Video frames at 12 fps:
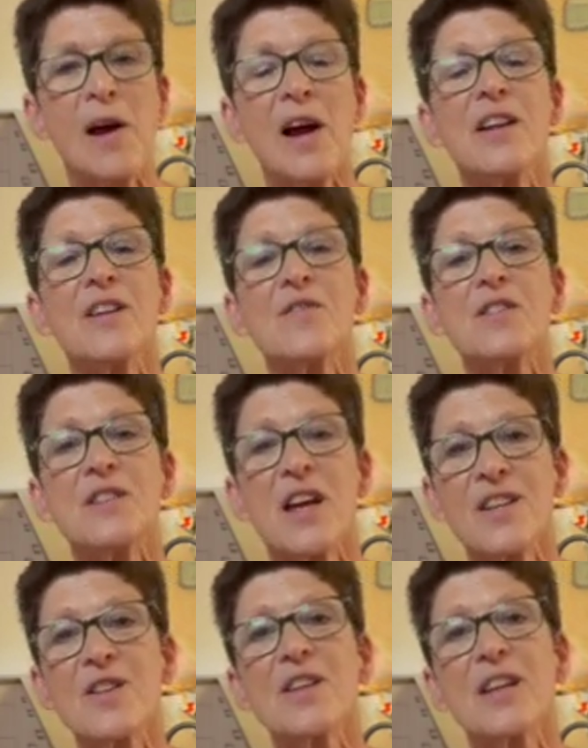And if there's
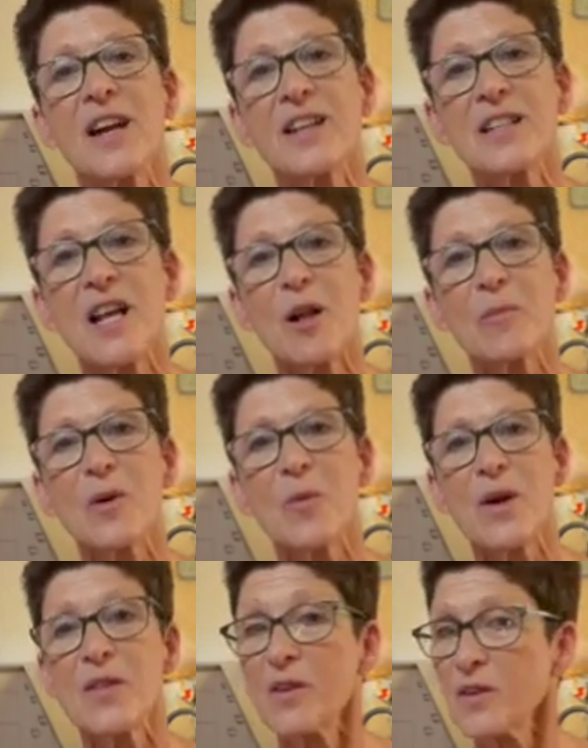anything I can help you with